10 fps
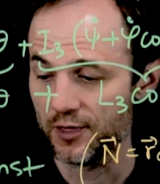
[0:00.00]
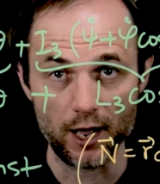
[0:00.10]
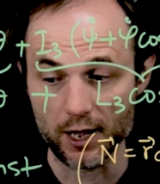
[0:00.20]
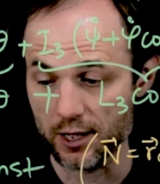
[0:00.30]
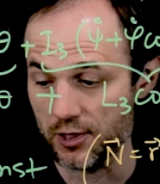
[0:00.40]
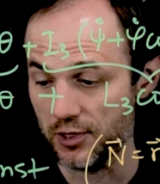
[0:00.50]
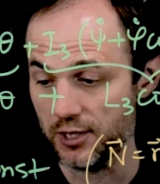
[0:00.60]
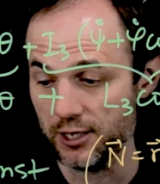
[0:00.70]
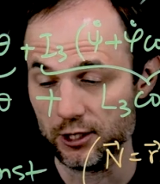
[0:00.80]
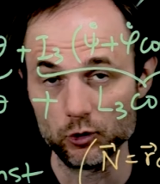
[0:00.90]

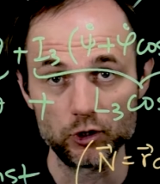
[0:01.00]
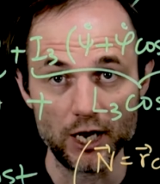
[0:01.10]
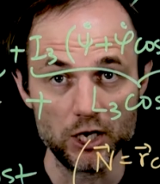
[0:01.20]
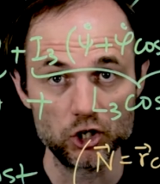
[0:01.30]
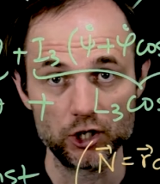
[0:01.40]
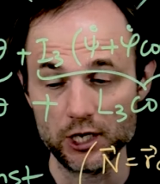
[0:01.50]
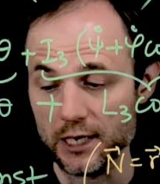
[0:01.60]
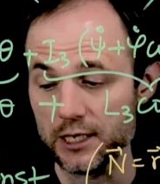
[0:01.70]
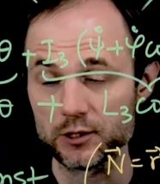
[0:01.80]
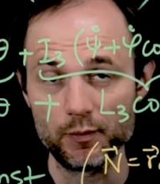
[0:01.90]
The notation
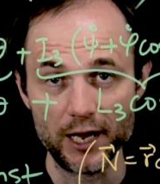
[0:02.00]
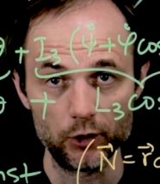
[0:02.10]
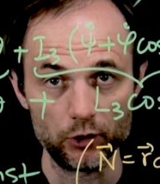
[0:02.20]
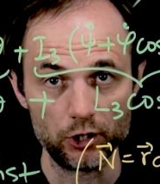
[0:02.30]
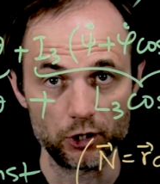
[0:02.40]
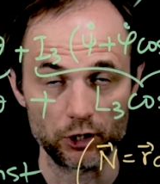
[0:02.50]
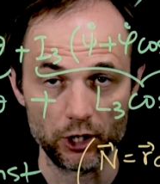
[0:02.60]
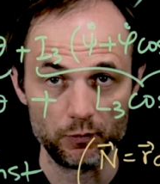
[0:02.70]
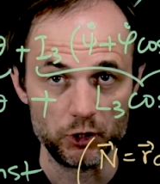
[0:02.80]
is bound here